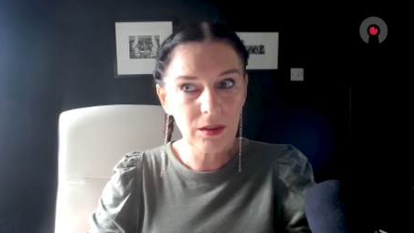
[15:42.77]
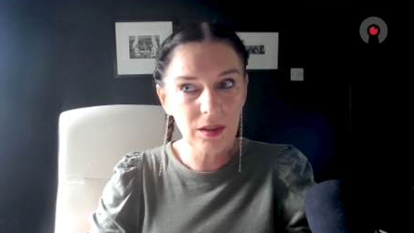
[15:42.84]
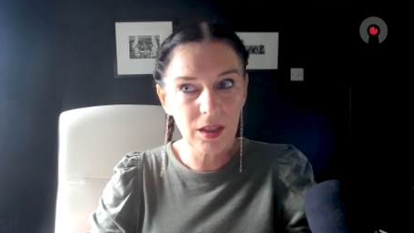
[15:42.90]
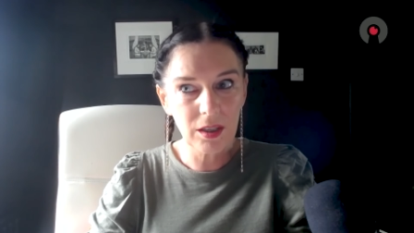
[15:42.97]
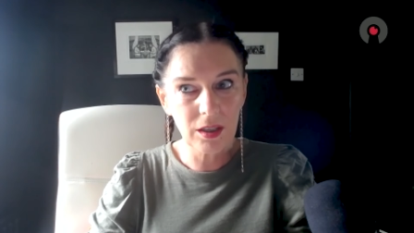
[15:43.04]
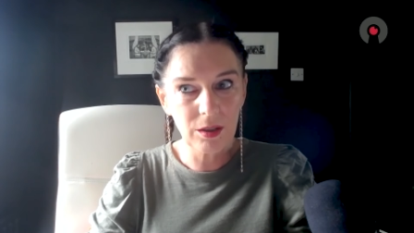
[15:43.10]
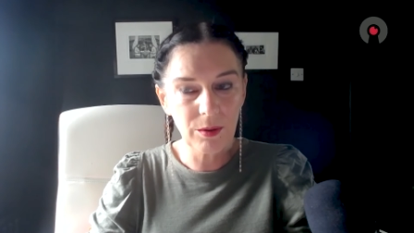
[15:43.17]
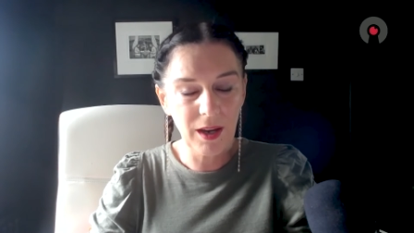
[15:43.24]
that
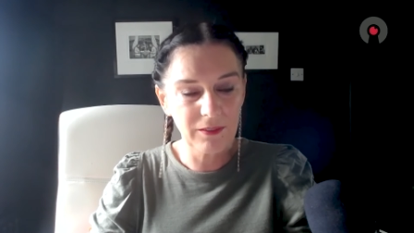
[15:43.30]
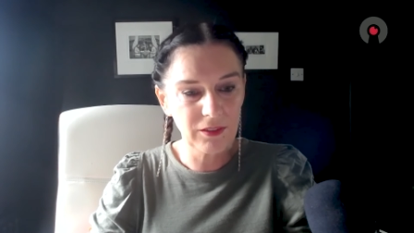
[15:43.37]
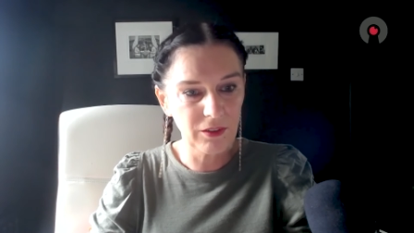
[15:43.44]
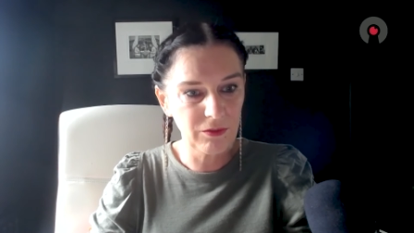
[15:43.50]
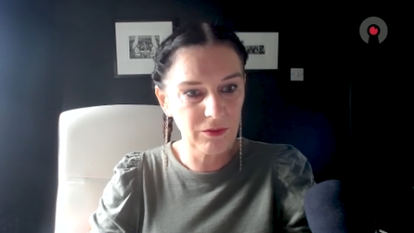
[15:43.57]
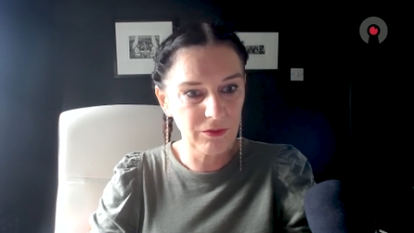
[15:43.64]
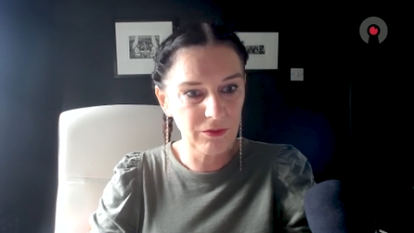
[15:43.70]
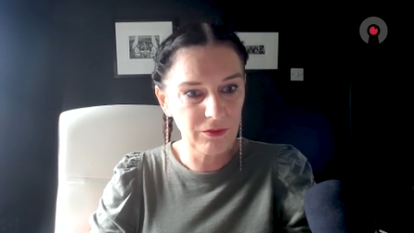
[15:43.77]
you have
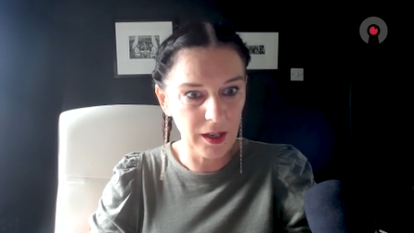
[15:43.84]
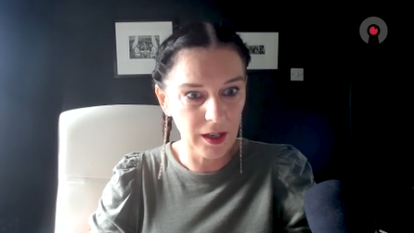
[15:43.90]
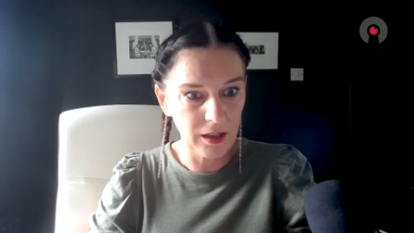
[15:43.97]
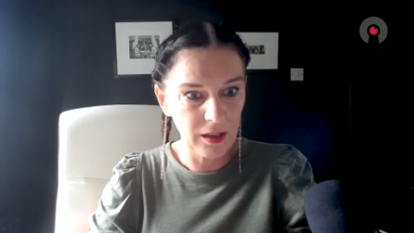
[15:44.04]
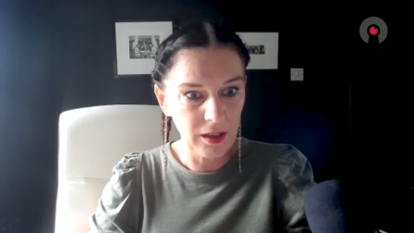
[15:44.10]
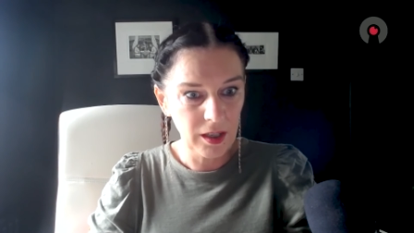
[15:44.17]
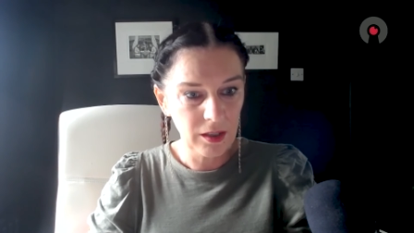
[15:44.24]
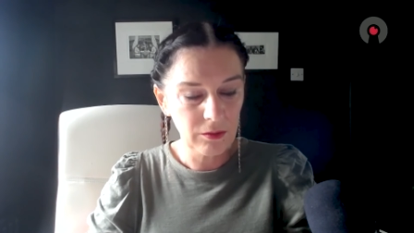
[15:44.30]
to
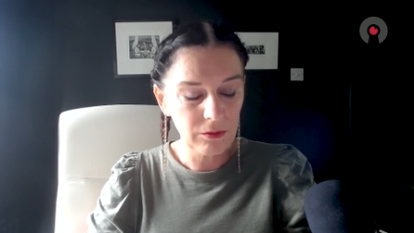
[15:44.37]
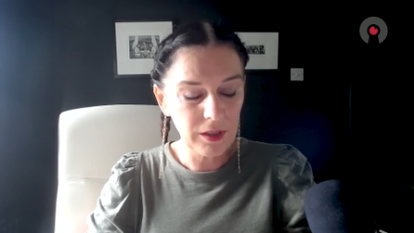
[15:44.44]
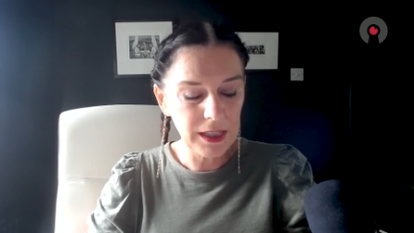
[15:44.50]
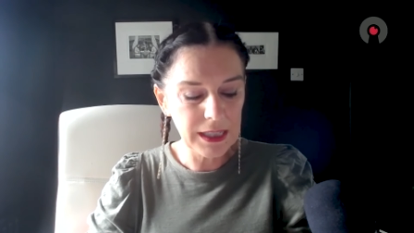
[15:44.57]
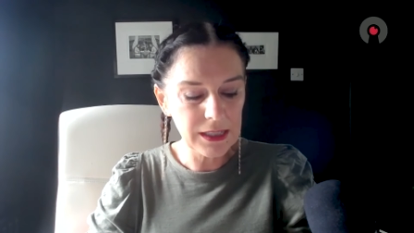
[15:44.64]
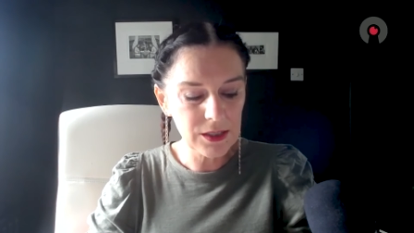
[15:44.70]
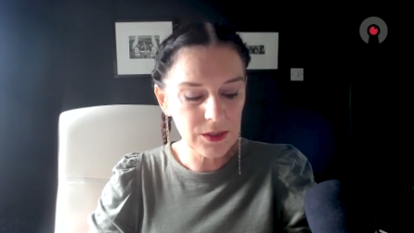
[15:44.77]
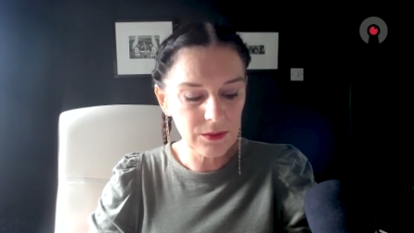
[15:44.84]
fire
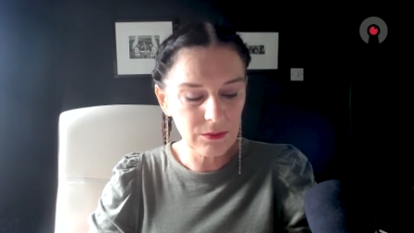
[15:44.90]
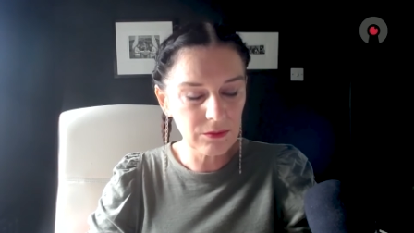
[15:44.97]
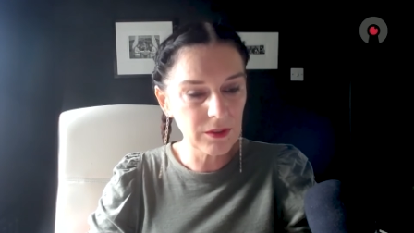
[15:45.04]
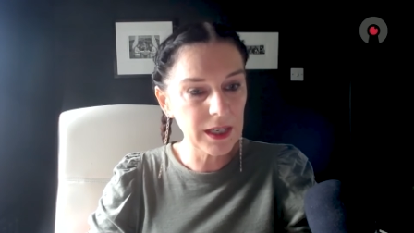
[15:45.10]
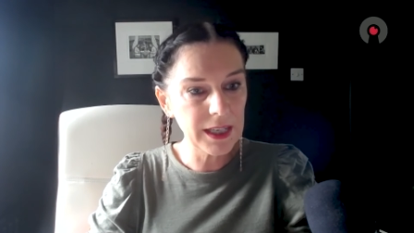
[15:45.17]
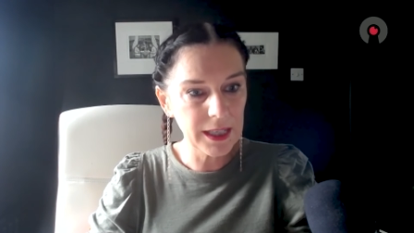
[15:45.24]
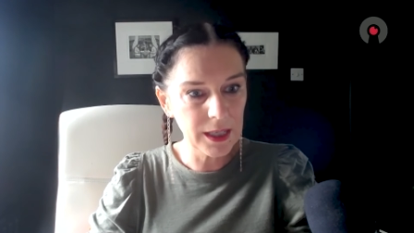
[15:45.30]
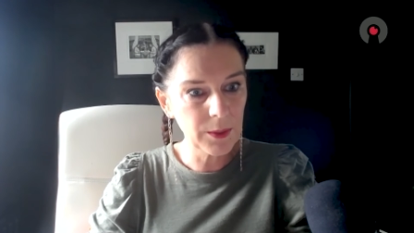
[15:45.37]
really
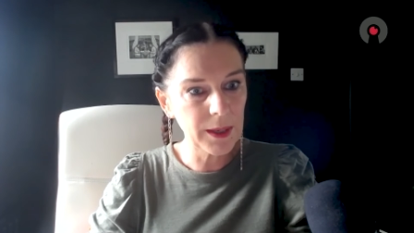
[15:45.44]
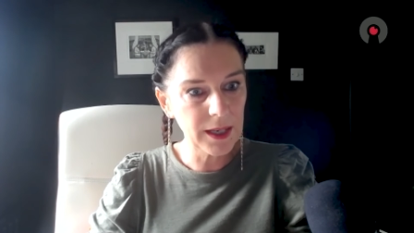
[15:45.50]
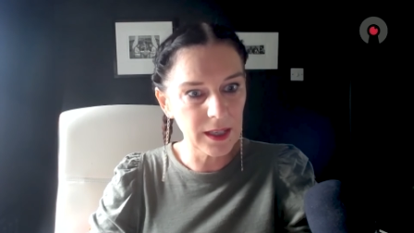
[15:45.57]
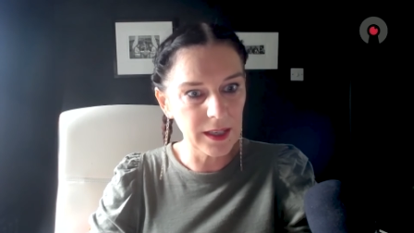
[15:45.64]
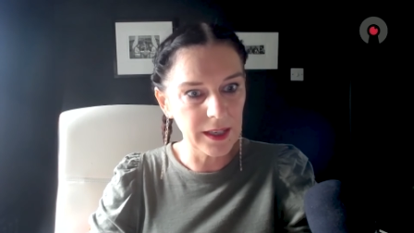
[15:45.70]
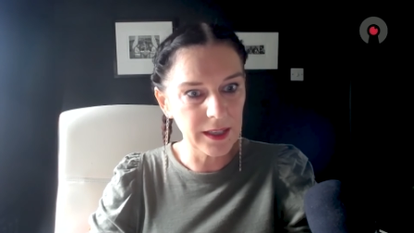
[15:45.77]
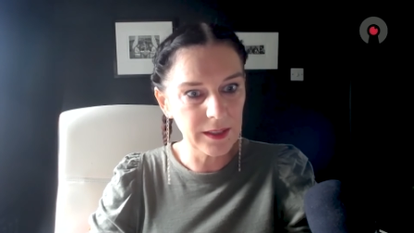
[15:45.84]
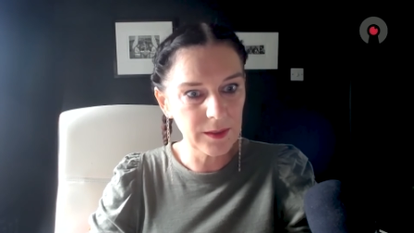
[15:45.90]
really
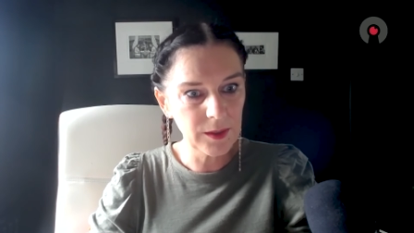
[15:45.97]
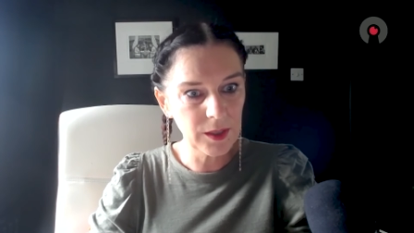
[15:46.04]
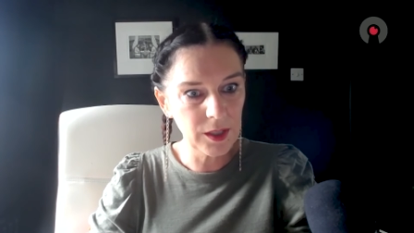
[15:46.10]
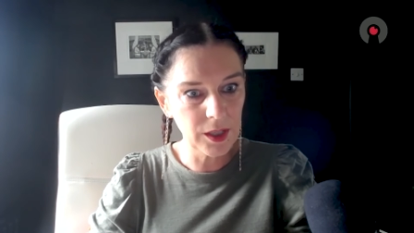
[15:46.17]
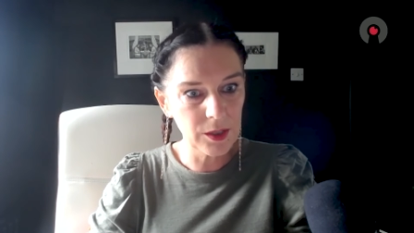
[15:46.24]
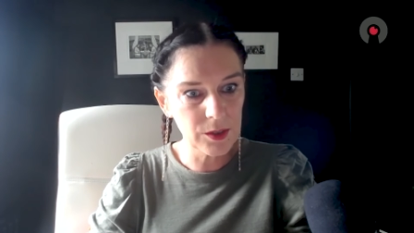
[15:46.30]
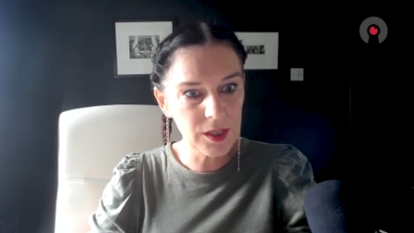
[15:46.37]
quickly, you know.